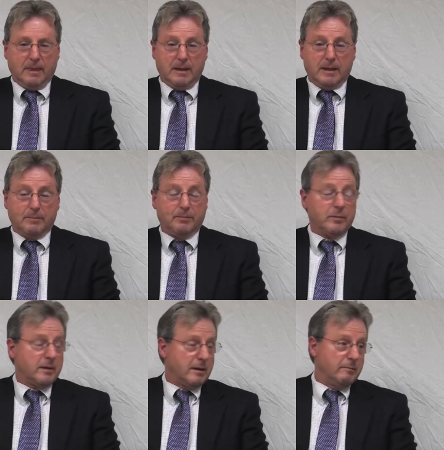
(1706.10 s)
I
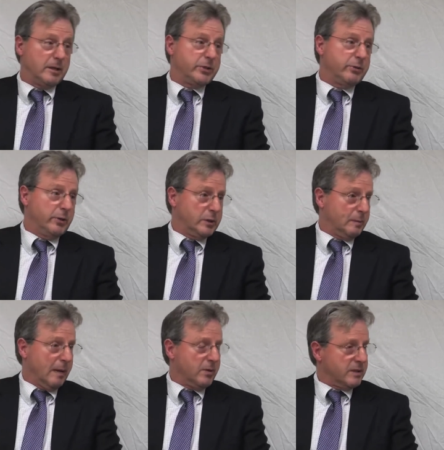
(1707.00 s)
read two
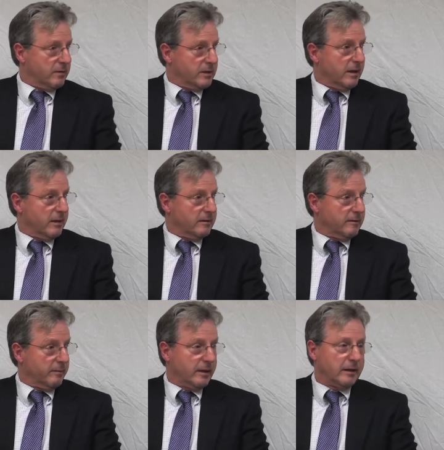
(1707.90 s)
newspapers every day.
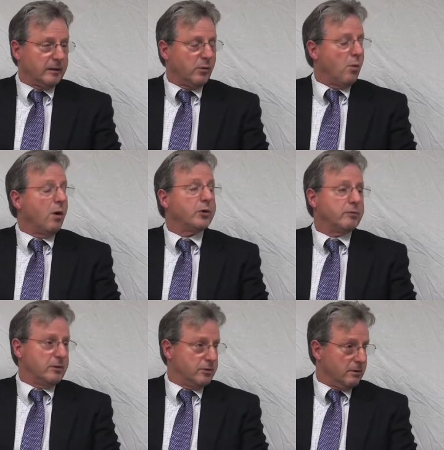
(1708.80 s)
I've been getting the Wall
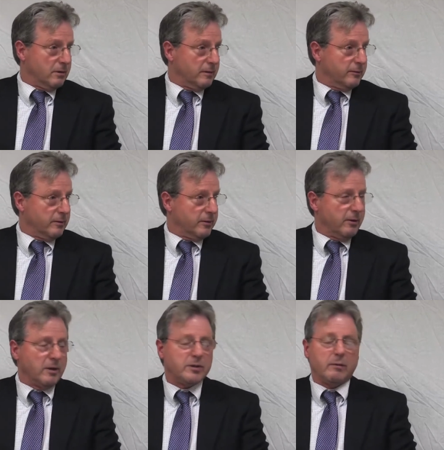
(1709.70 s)
Street Journal for
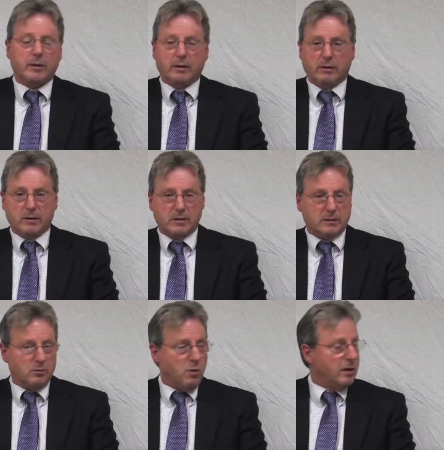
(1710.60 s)
30-some years
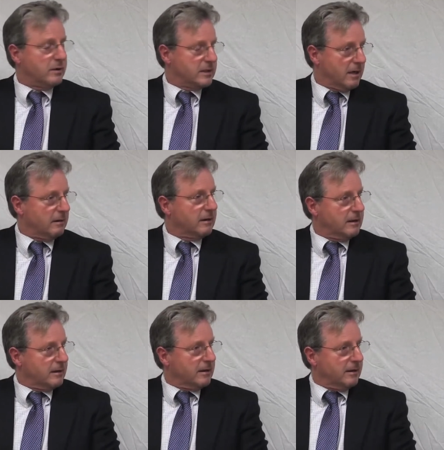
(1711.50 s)
and the Watertown.
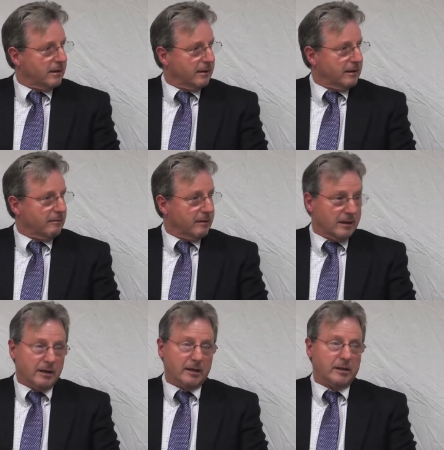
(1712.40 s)
And I
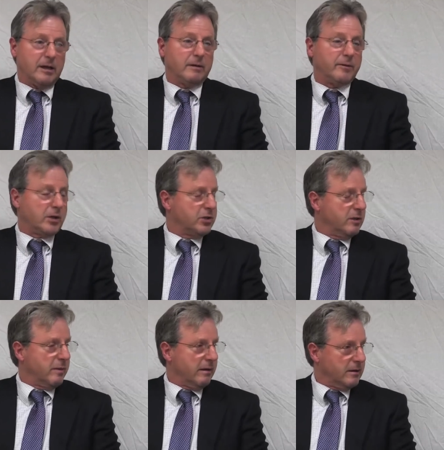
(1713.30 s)
read a lot of
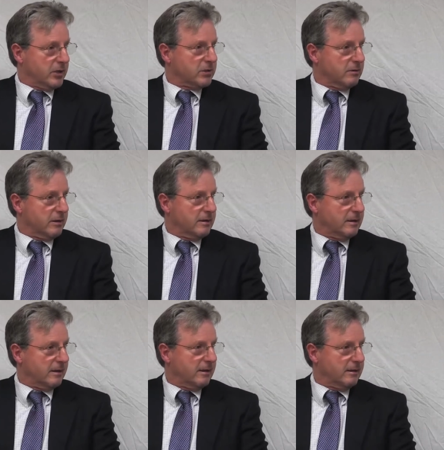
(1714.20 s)
nonfiction about history
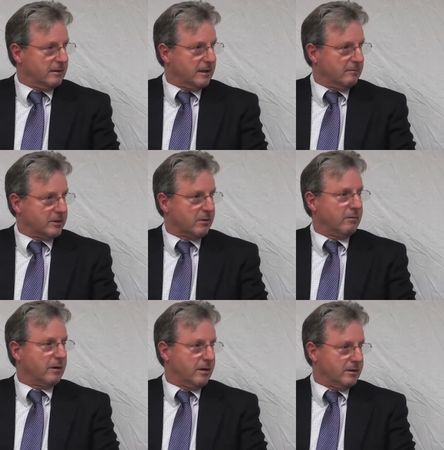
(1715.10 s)
and what's
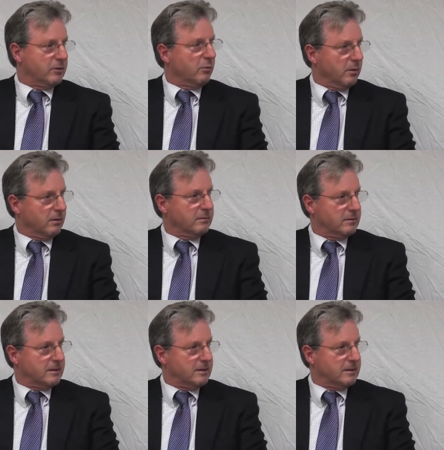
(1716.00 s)
going on in the world.